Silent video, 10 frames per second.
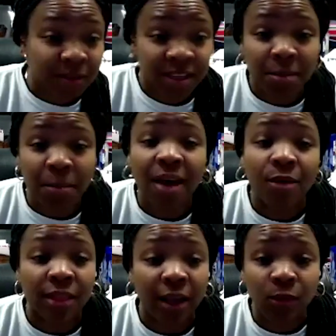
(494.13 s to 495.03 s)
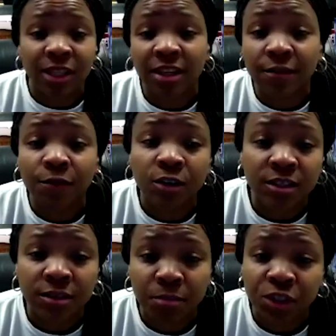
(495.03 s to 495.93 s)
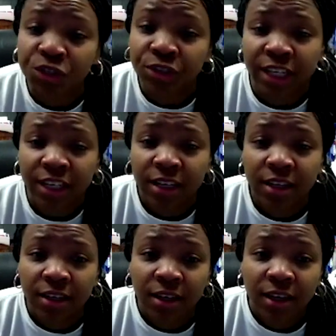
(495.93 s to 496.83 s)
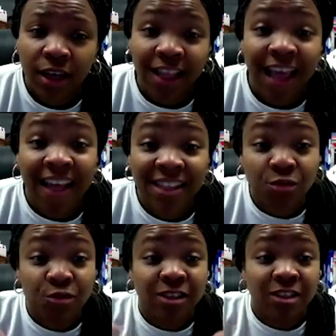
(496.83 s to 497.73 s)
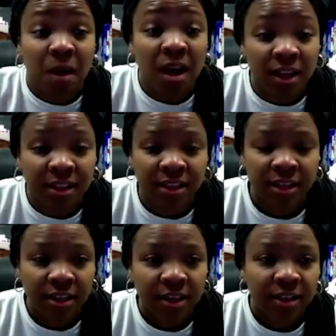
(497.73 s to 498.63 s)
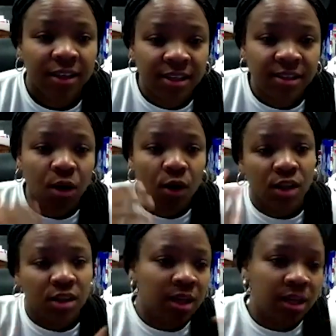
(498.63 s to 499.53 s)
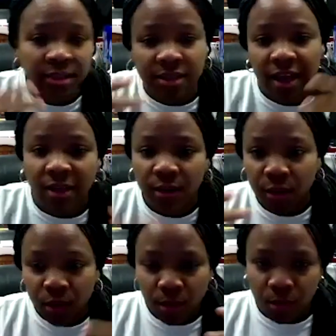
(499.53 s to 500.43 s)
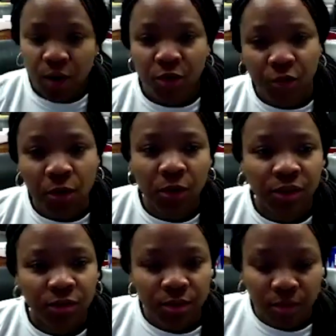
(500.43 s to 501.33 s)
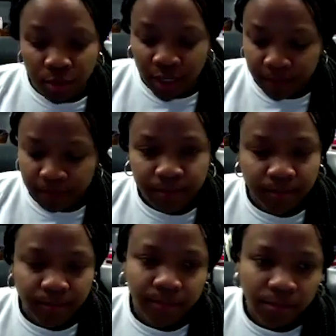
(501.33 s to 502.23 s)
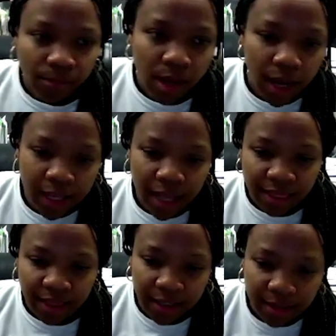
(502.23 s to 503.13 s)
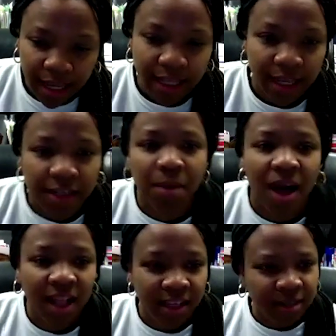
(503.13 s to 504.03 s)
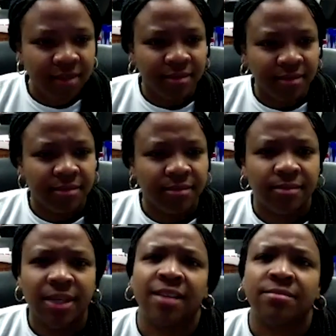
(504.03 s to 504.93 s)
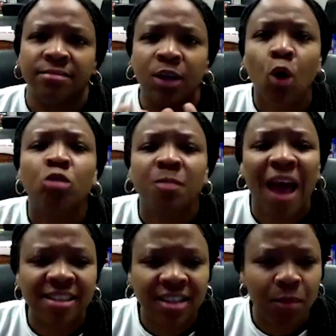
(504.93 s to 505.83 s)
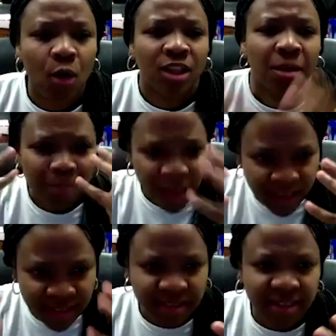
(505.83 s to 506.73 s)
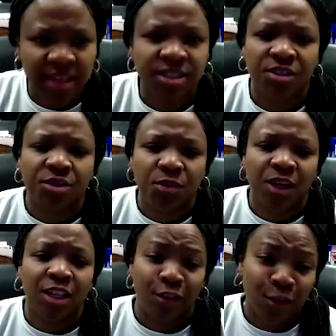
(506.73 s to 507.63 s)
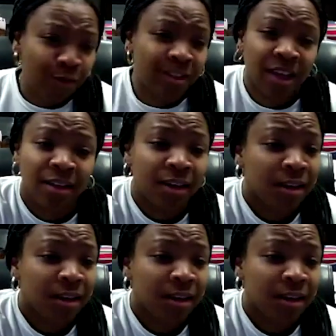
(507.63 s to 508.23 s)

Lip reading: in the mouth like we did versus Missouri and had to respond. These are all things that we're growing through, and I think that anybody that knows basketball, that pays attention to it, knows that